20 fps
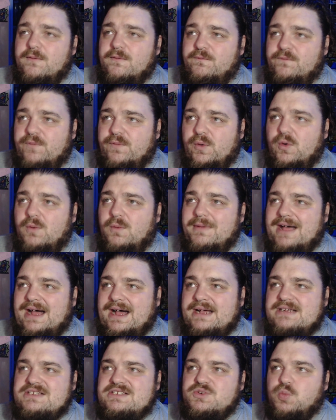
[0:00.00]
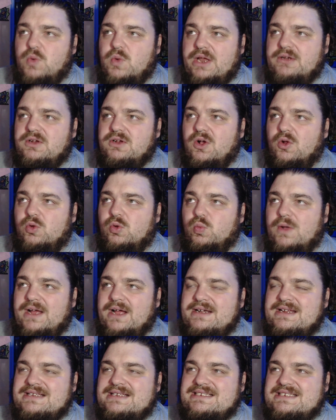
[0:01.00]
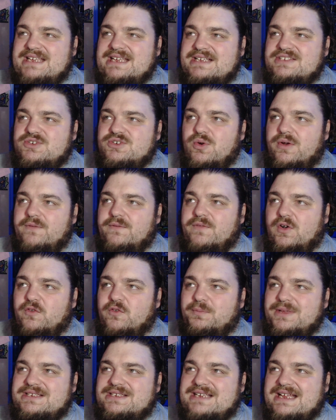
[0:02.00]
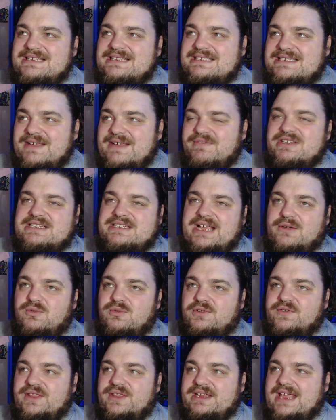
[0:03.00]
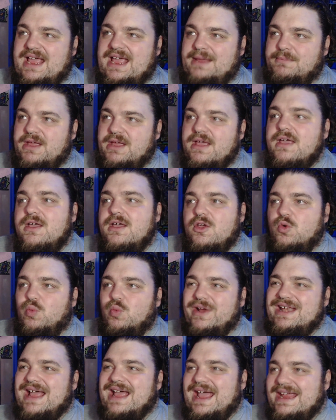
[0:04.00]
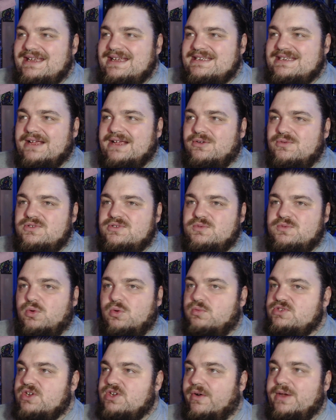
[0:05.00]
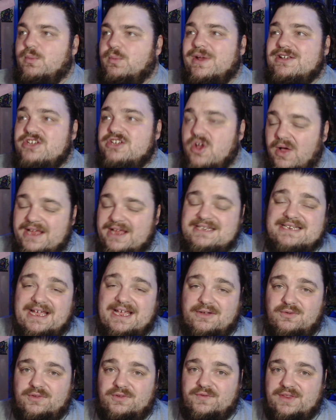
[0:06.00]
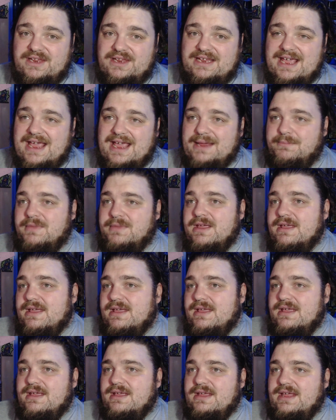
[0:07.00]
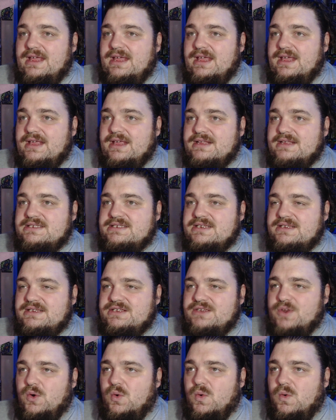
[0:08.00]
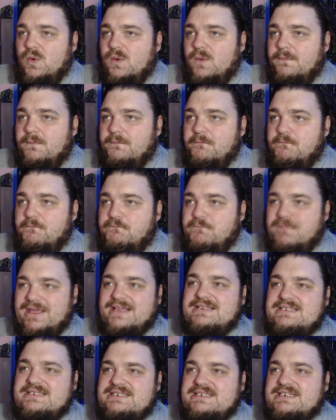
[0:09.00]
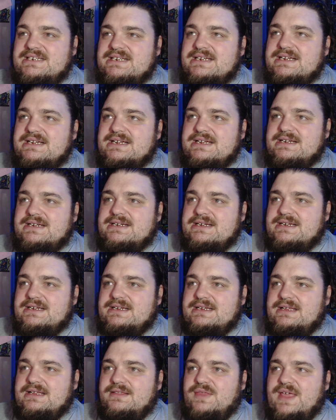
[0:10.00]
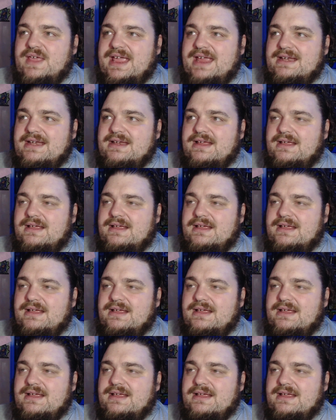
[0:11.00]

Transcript: 4 marks, 1 goal, 6 score involvements, and 7 tackles for the game. When 9 tackles for the game is your best, then